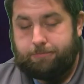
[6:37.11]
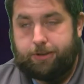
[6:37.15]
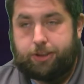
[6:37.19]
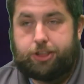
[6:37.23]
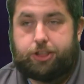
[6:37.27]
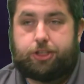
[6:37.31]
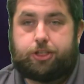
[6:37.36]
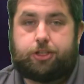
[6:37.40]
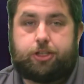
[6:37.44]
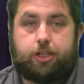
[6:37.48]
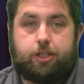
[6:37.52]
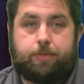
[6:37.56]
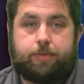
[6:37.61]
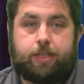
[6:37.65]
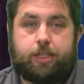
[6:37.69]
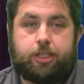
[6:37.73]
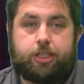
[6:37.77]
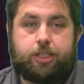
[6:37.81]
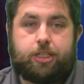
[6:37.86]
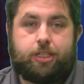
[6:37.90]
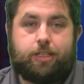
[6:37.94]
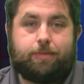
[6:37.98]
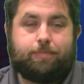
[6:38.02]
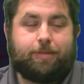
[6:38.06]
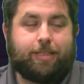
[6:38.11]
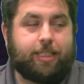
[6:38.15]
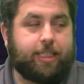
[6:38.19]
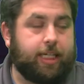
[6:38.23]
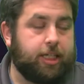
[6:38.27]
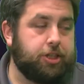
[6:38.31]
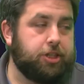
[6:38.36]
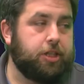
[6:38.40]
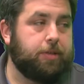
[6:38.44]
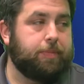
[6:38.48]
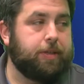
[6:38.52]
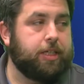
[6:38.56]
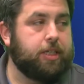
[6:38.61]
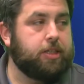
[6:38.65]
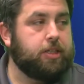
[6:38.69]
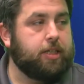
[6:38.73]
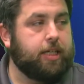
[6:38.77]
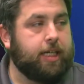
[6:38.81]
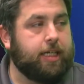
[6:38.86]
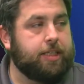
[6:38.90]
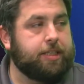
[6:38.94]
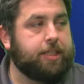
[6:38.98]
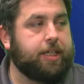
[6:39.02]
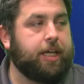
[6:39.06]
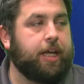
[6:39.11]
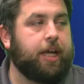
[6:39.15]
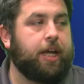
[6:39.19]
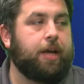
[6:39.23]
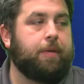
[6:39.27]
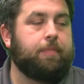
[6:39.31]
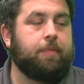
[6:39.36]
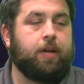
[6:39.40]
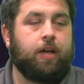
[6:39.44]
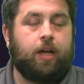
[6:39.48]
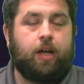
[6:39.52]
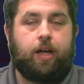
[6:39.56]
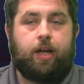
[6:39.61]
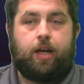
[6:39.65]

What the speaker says: Richard Sherman. This could potentially be his last game.